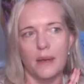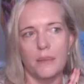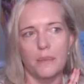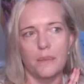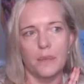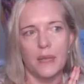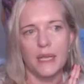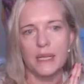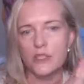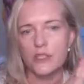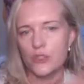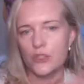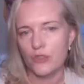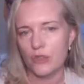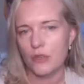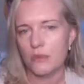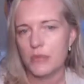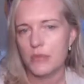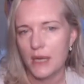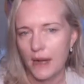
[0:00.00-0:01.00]

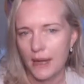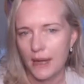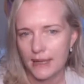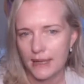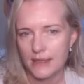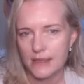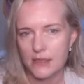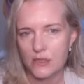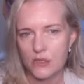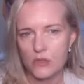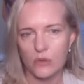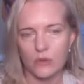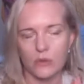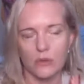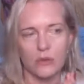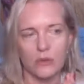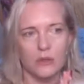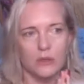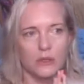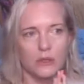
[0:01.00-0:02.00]
extreme diets
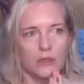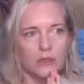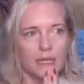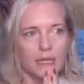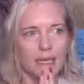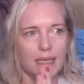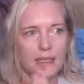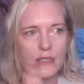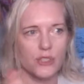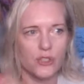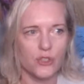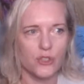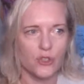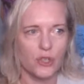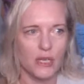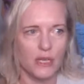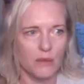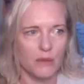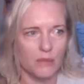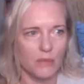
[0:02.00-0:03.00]
or
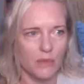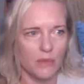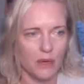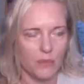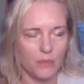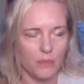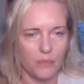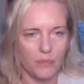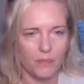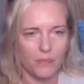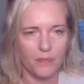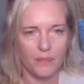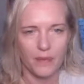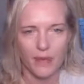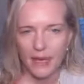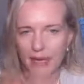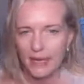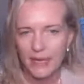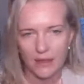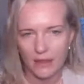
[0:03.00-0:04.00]
extreme
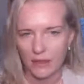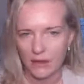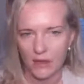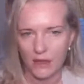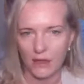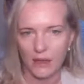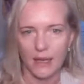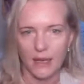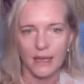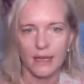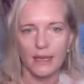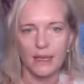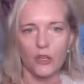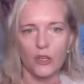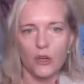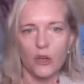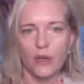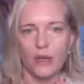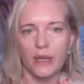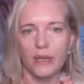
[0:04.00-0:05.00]
anything. Like,
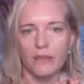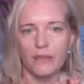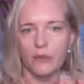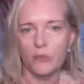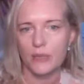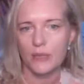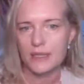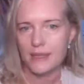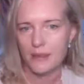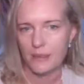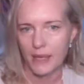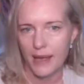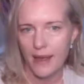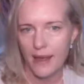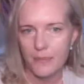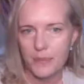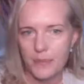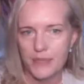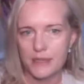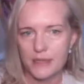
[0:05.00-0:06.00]
even when something
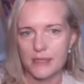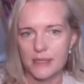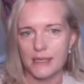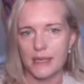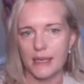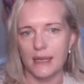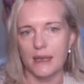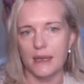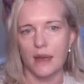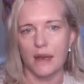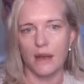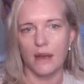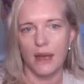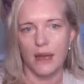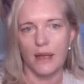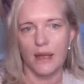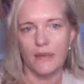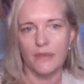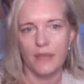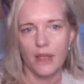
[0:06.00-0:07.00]
happens in our
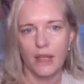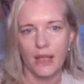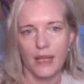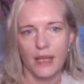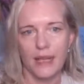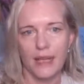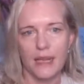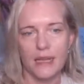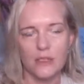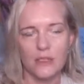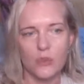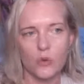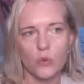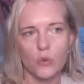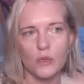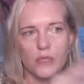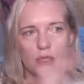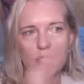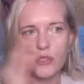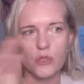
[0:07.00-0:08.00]
life, it's
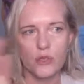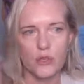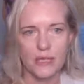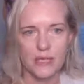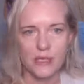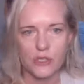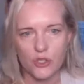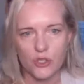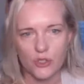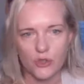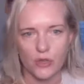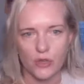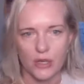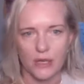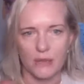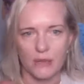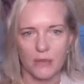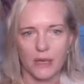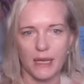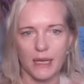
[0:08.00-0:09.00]
always to the
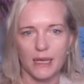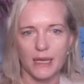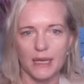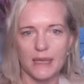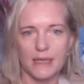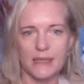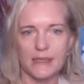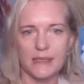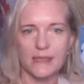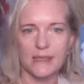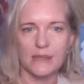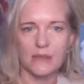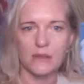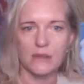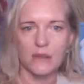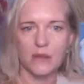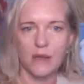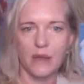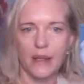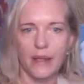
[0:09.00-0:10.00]
extreme. Like it's
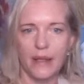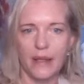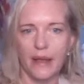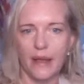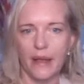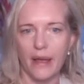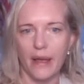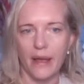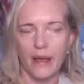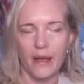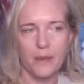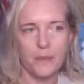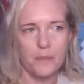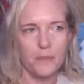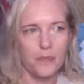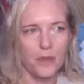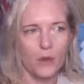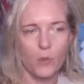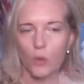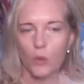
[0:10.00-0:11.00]

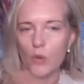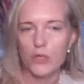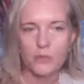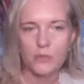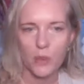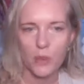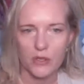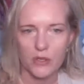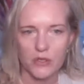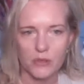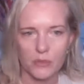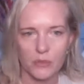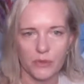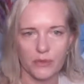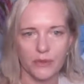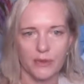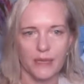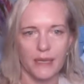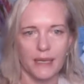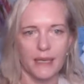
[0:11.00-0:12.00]
the worst possible
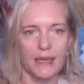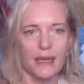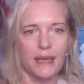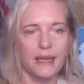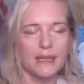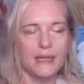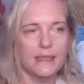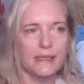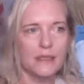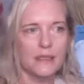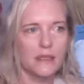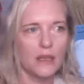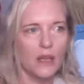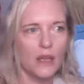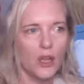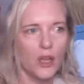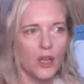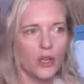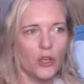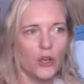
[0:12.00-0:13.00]
thing. It's,
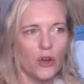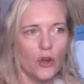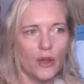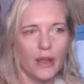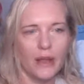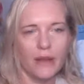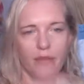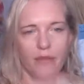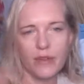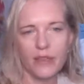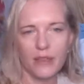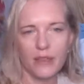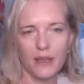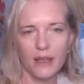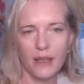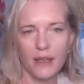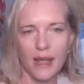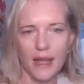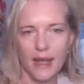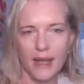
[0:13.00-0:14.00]

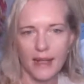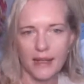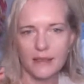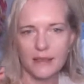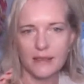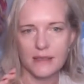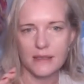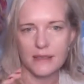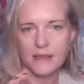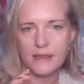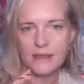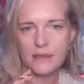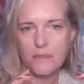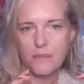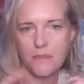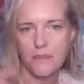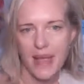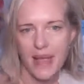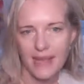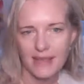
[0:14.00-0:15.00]
everything has this
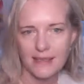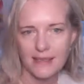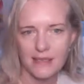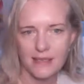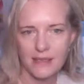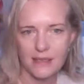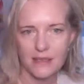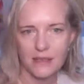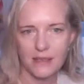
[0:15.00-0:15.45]
maxed